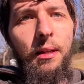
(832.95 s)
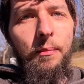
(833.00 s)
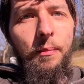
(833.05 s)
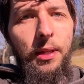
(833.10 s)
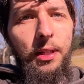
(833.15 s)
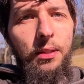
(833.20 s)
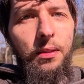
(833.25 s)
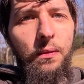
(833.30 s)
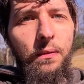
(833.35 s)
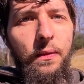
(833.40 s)

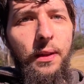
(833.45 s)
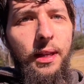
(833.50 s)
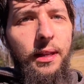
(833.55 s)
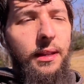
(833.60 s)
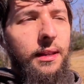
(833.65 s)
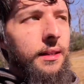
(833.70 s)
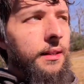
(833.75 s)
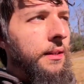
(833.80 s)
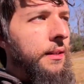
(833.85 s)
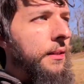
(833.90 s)

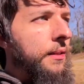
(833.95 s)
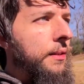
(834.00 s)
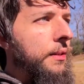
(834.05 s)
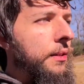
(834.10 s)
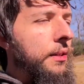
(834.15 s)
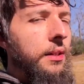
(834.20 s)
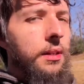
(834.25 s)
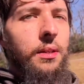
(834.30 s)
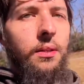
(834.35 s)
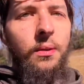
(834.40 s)
Pennsylvania,
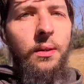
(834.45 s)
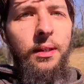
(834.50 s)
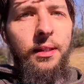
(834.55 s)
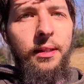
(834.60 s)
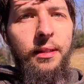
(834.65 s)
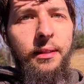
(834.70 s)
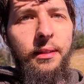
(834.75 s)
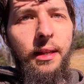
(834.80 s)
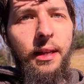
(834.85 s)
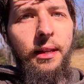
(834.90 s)
New York
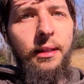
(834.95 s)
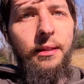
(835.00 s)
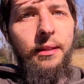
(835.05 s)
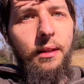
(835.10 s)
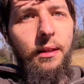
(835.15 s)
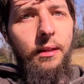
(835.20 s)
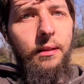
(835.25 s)
State,